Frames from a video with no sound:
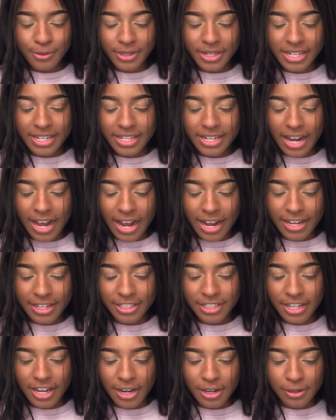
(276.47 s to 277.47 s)
green
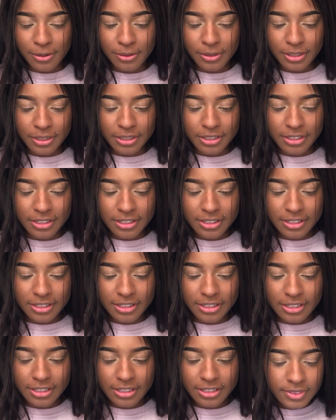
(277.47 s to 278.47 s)
eyeshadow
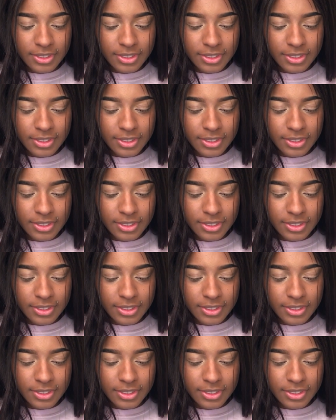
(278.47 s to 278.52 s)
looks.